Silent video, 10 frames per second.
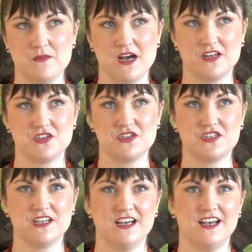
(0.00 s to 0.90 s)

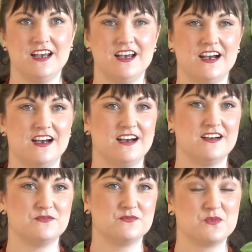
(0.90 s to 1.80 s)
much, um,